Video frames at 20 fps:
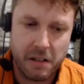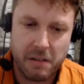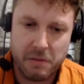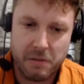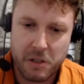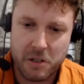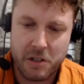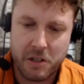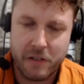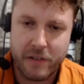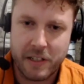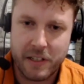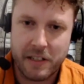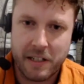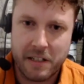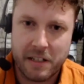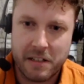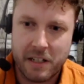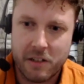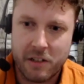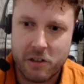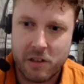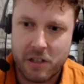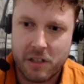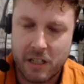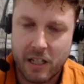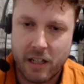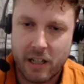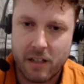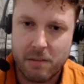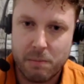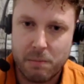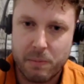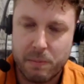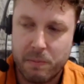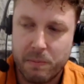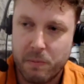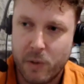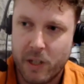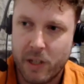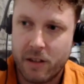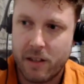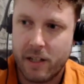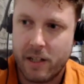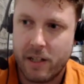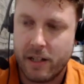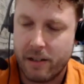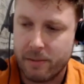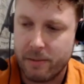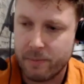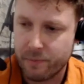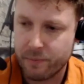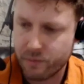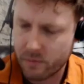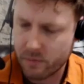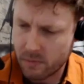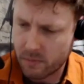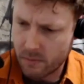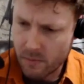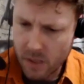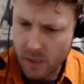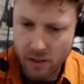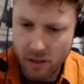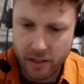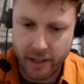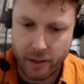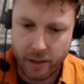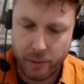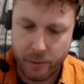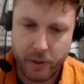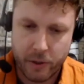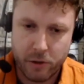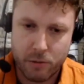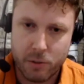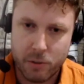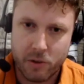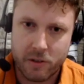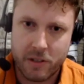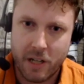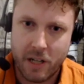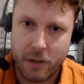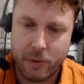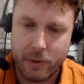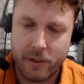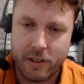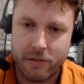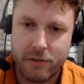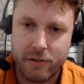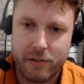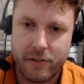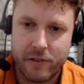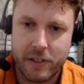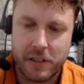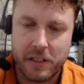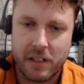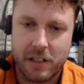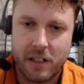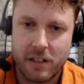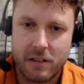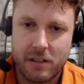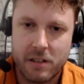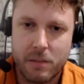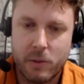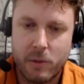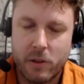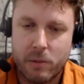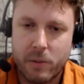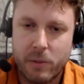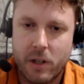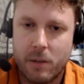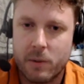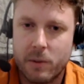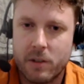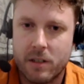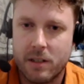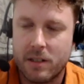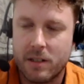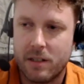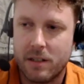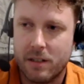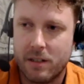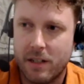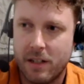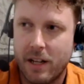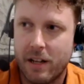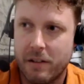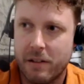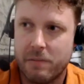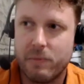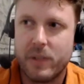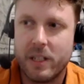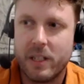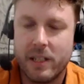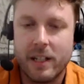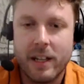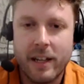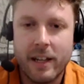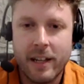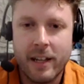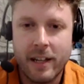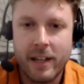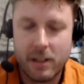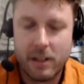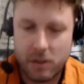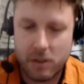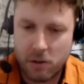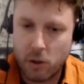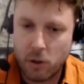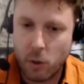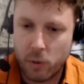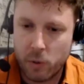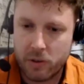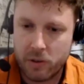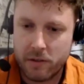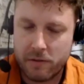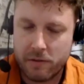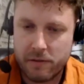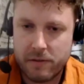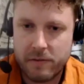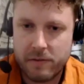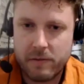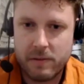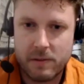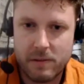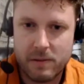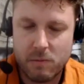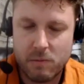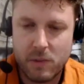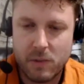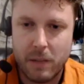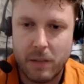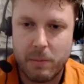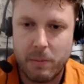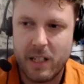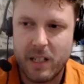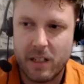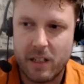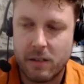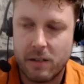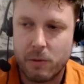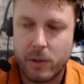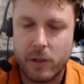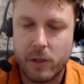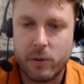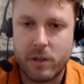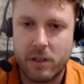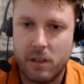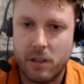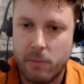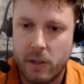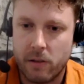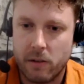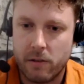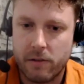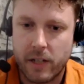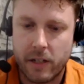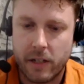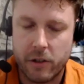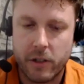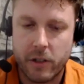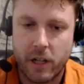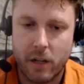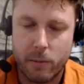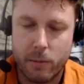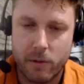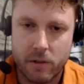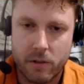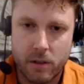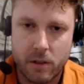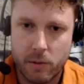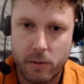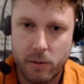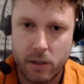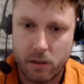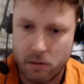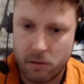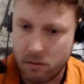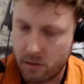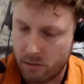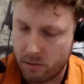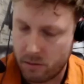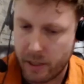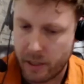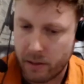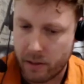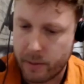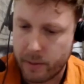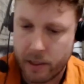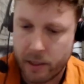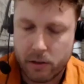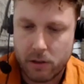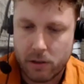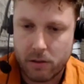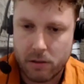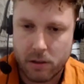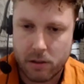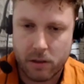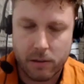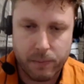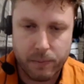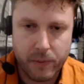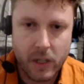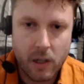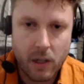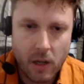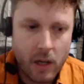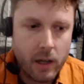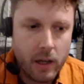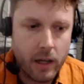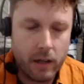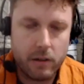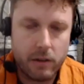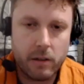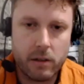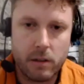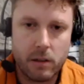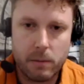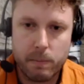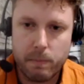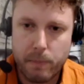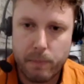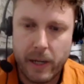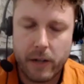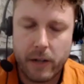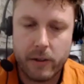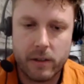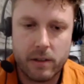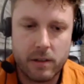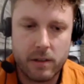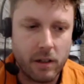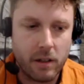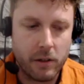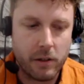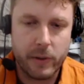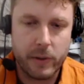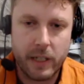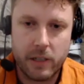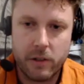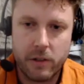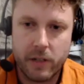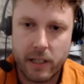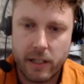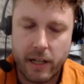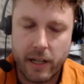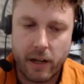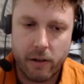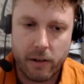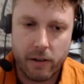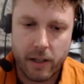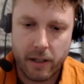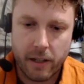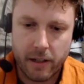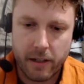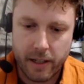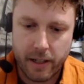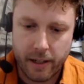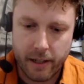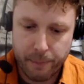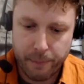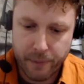deserving that attention again, with renewables not really fulfilling on some of the promises and goals of limiting and reducing the amount of hydrocarbons that we use in power production. So yeah, nuclear power is all the rage right now. And